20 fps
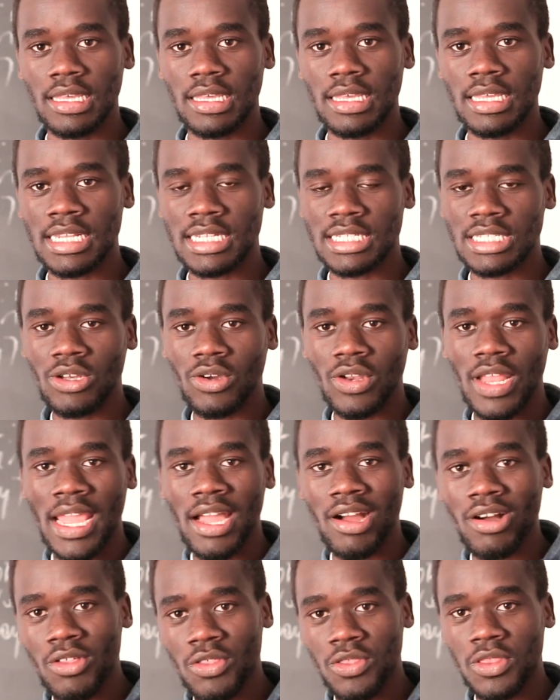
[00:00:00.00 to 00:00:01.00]
it is not
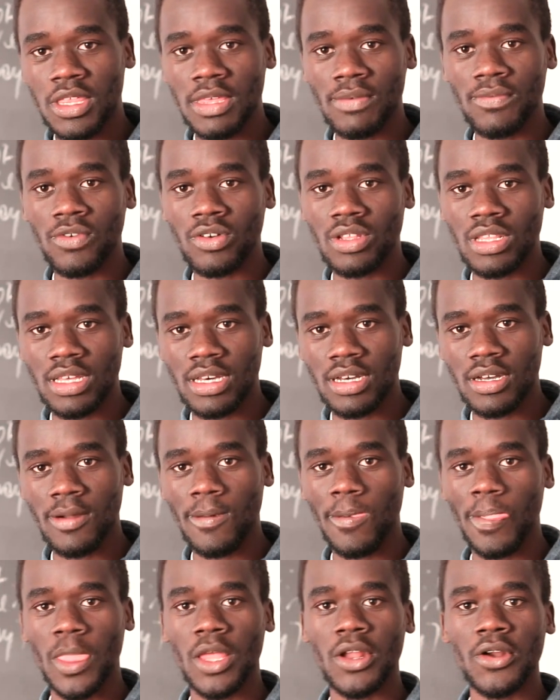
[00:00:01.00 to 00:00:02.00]
healthy for
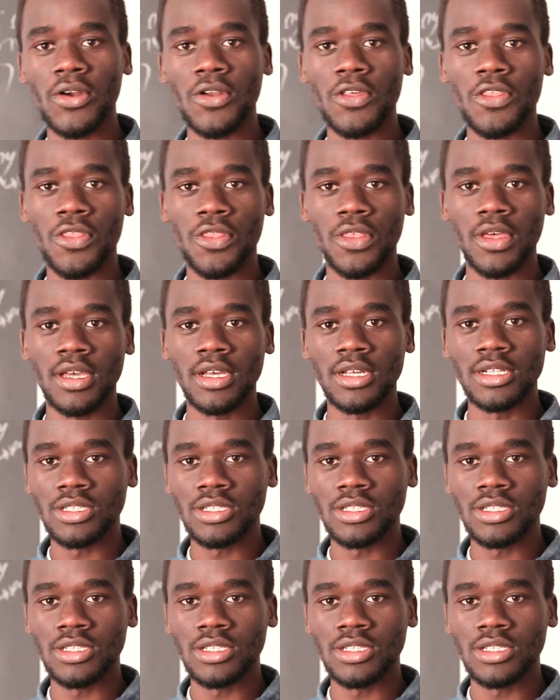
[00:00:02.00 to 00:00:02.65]
the earth